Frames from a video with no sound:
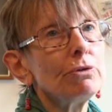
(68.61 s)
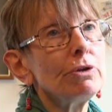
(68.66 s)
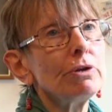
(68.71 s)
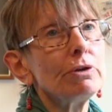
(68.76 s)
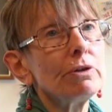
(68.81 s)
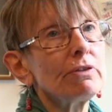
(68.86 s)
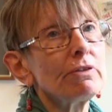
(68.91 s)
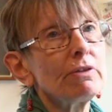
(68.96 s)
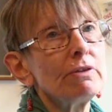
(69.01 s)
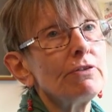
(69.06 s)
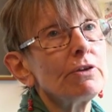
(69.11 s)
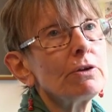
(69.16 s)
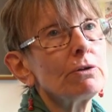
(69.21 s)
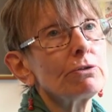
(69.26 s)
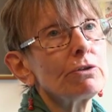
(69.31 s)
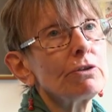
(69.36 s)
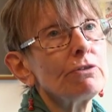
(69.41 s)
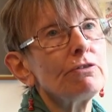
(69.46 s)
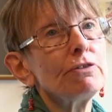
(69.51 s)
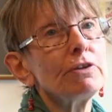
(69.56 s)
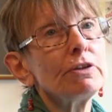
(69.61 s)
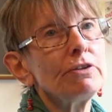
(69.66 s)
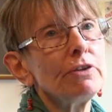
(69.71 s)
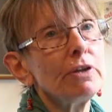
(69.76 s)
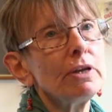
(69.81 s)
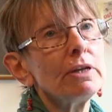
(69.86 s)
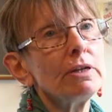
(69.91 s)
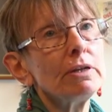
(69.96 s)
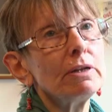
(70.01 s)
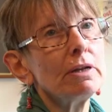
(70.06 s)
you it's difficult to fit
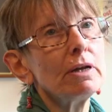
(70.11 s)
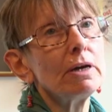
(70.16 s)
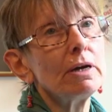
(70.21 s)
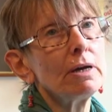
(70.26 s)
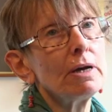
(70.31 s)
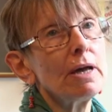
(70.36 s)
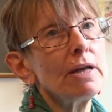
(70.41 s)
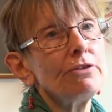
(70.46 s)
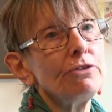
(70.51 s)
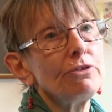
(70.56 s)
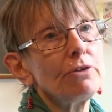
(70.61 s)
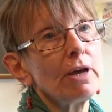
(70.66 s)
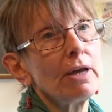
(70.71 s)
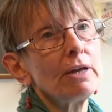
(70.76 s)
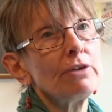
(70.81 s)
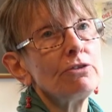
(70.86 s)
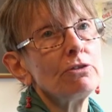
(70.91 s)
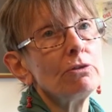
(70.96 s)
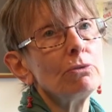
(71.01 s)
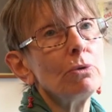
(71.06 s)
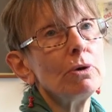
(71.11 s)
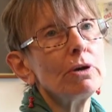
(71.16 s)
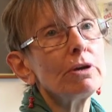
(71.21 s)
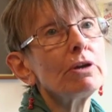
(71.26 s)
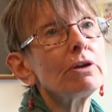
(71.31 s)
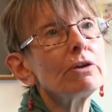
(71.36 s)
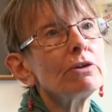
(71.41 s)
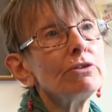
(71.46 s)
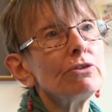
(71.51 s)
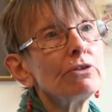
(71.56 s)
in uh, educational
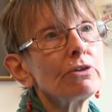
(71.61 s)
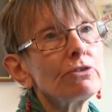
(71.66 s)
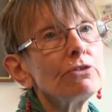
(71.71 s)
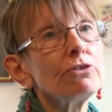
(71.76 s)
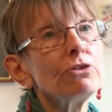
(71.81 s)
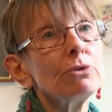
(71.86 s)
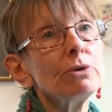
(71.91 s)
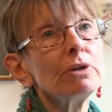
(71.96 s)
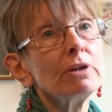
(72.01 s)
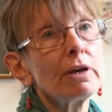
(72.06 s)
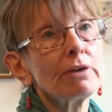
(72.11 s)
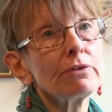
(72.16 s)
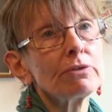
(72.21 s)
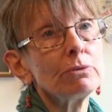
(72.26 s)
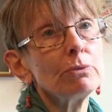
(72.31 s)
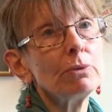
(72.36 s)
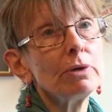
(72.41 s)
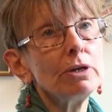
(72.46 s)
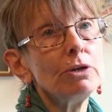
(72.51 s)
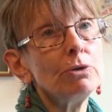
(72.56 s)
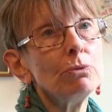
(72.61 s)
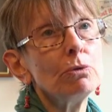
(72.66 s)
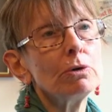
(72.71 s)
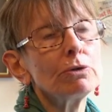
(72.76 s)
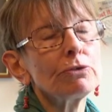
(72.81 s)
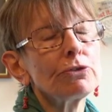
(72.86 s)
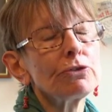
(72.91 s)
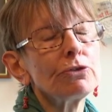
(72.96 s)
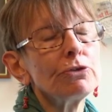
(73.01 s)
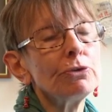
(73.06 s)
work, you can just do it as and when you
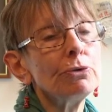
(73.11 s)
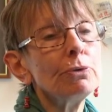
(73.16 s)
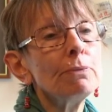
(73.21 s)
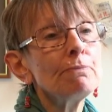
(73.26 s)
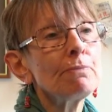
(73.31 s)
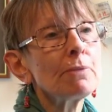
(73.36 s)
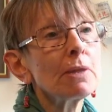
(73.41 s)
want to.